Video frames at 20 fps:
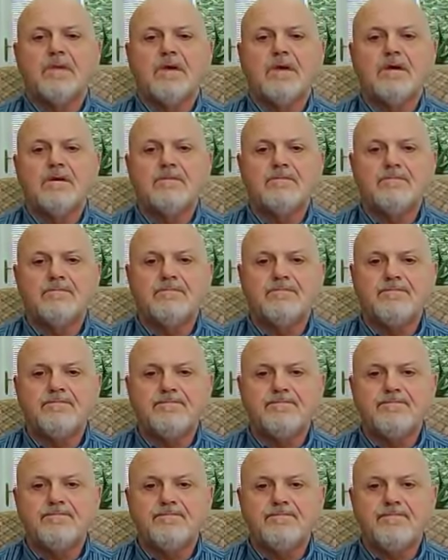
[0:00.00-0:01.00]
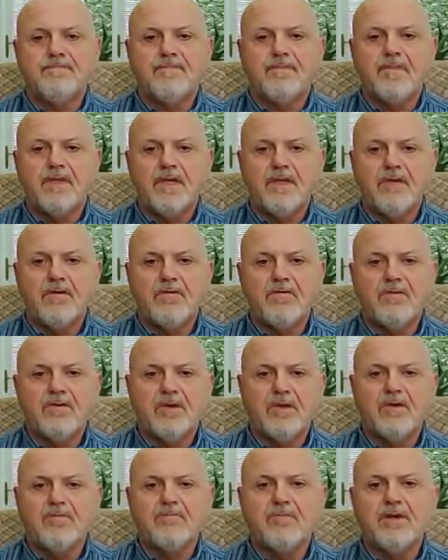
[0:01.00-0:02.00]
Um, thank you for
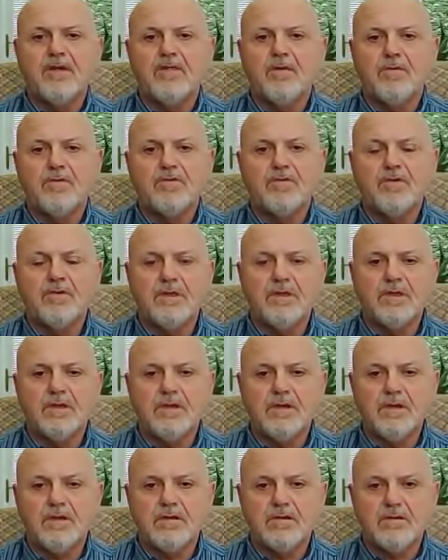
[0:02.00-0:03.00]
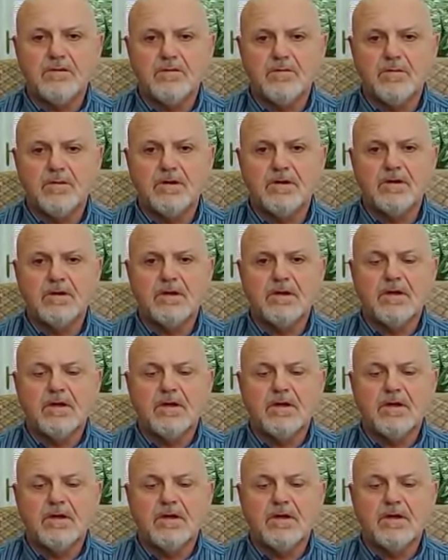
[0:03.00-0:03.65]
giving me the opportunity to uh,